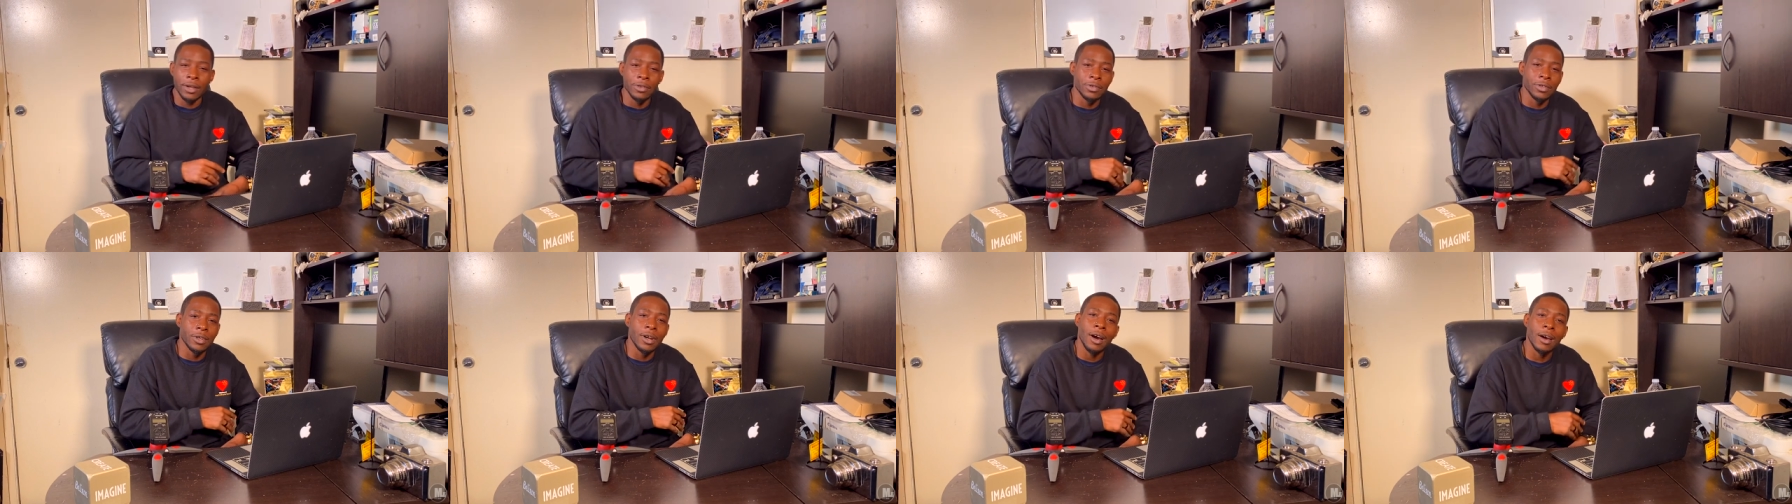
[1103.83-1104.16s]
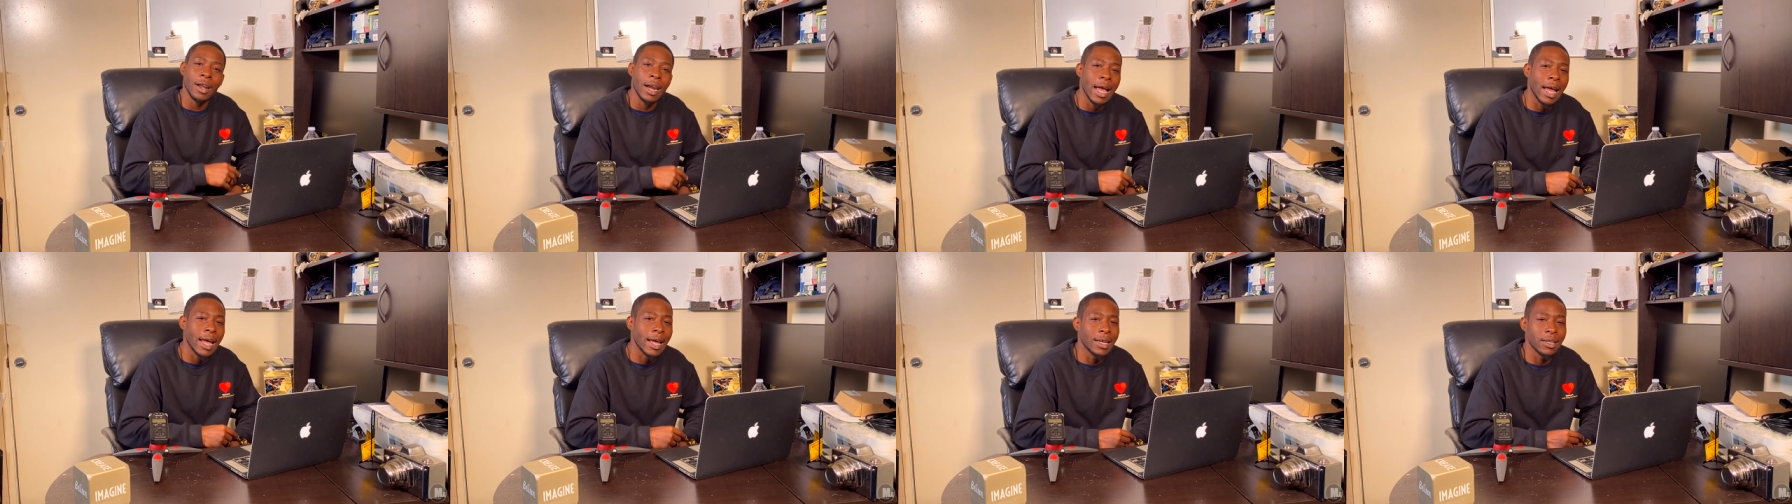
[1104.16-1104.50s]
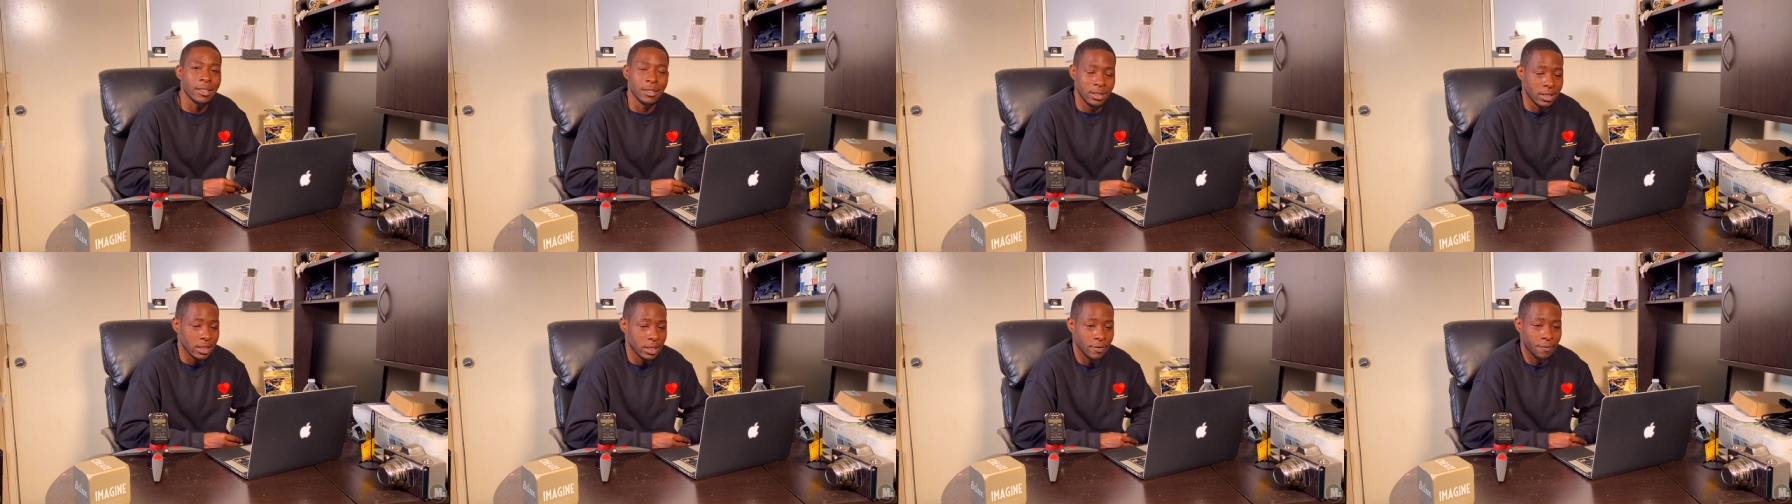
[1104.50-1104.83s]
and all that is
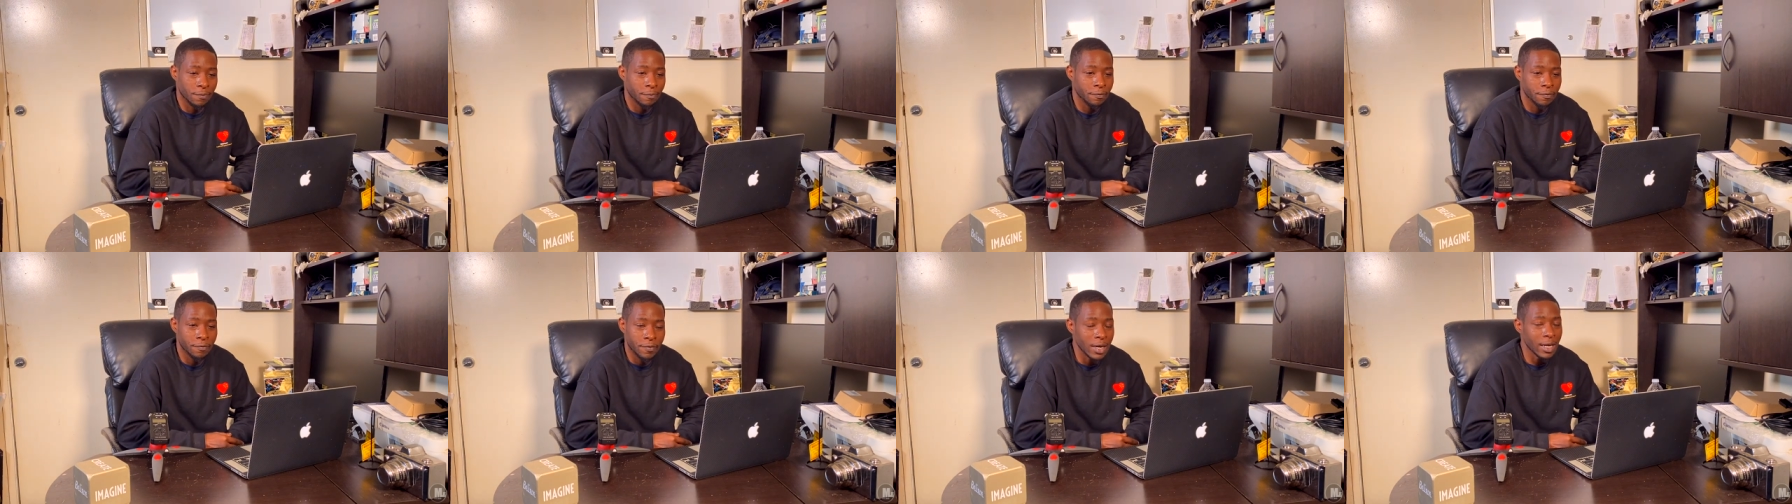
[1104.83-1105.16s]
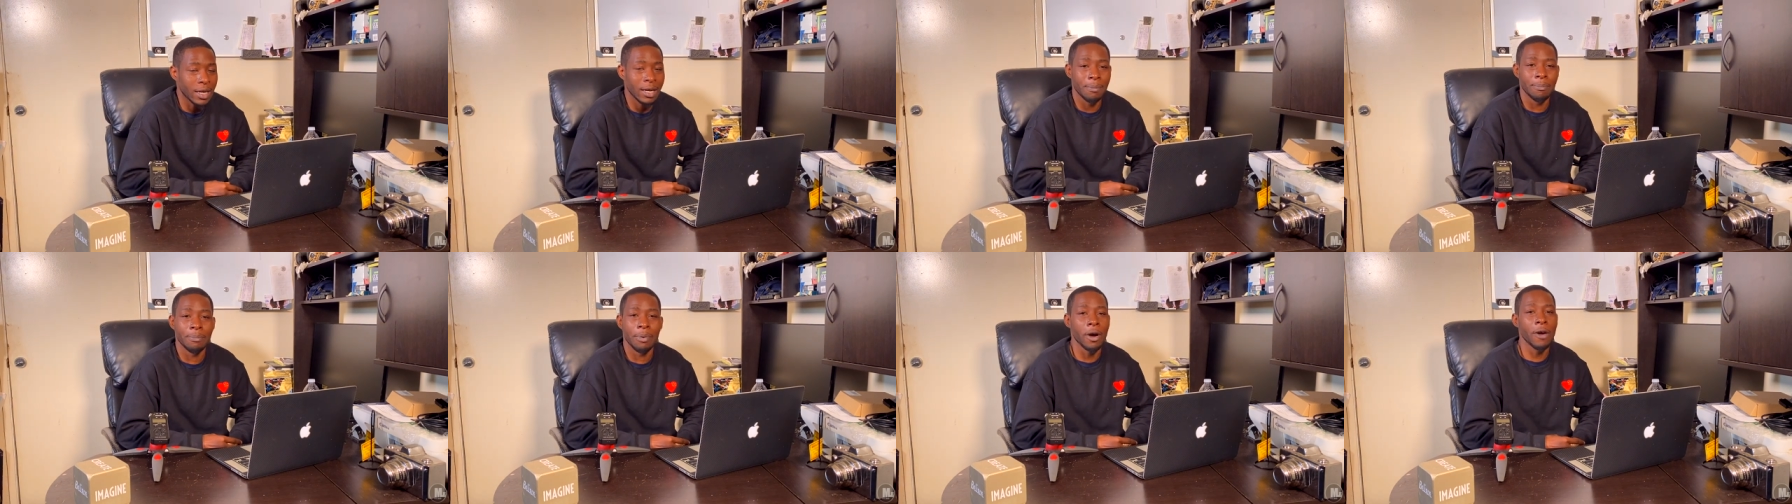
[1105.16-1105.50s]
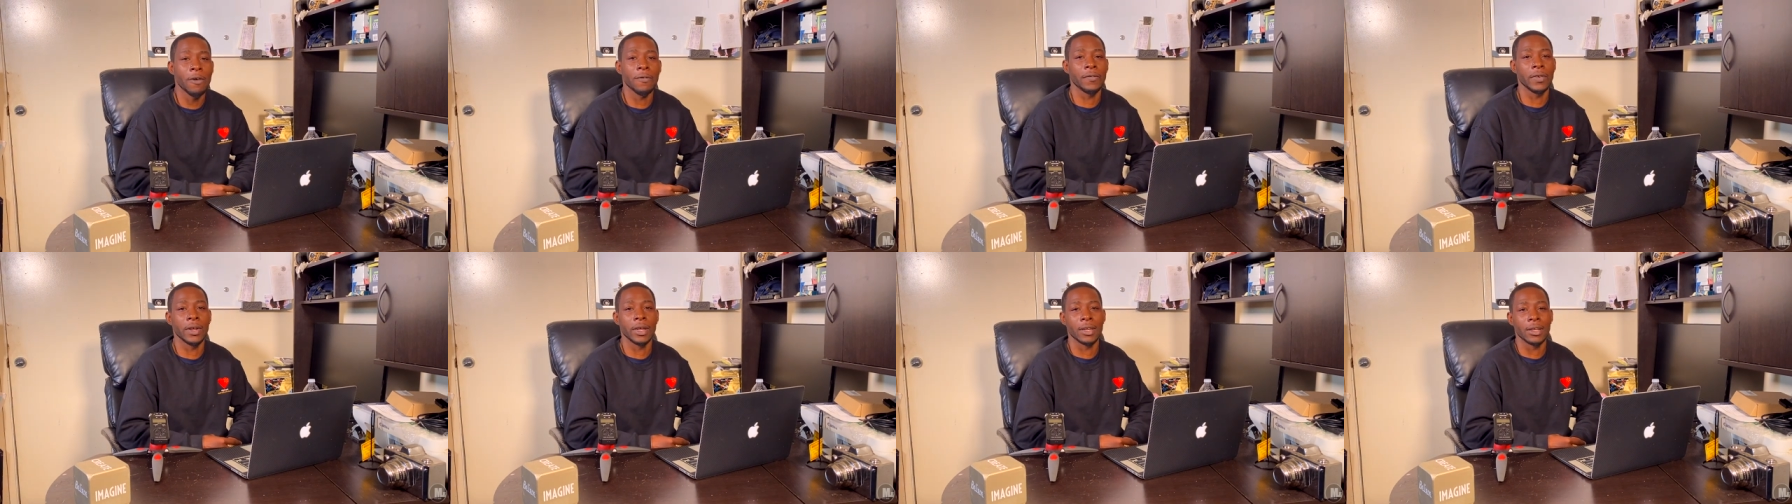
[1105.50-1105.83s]
just fucking
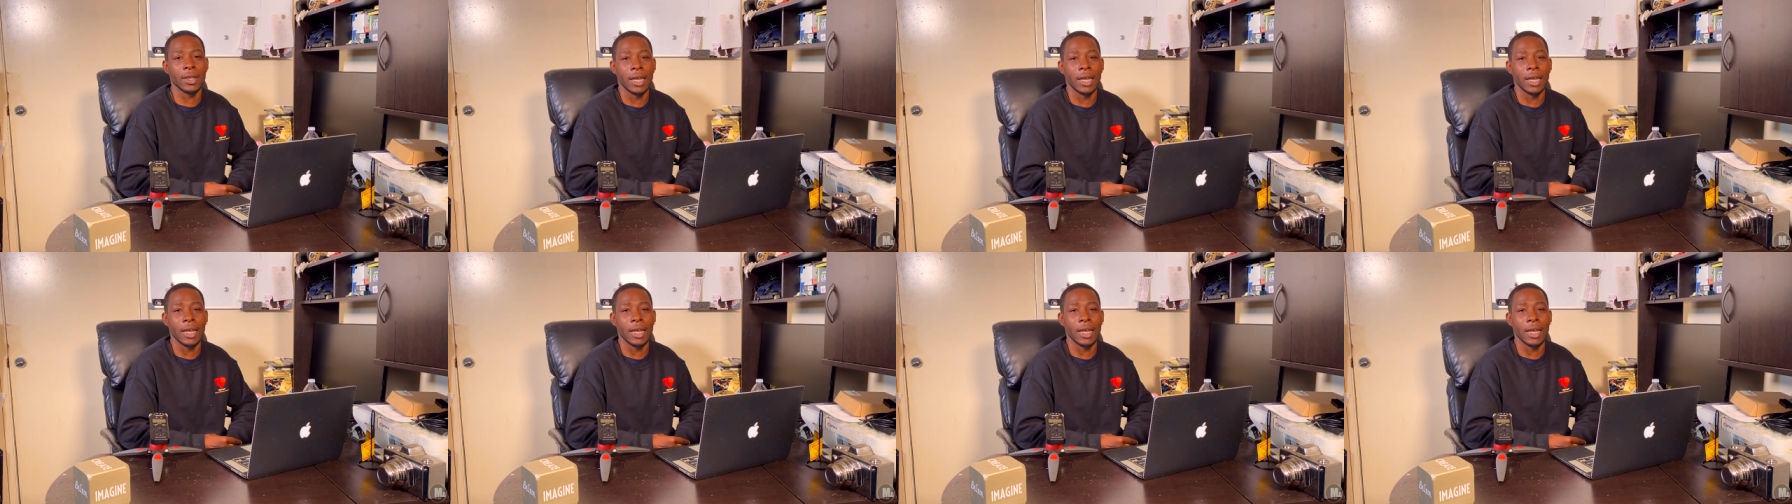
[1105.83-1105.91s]
perfect.